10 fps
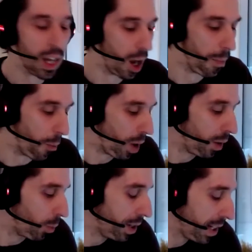
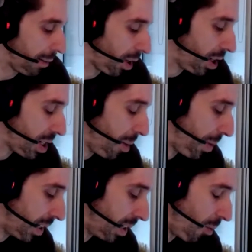One tech, I'm going to
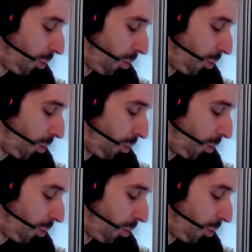jump in.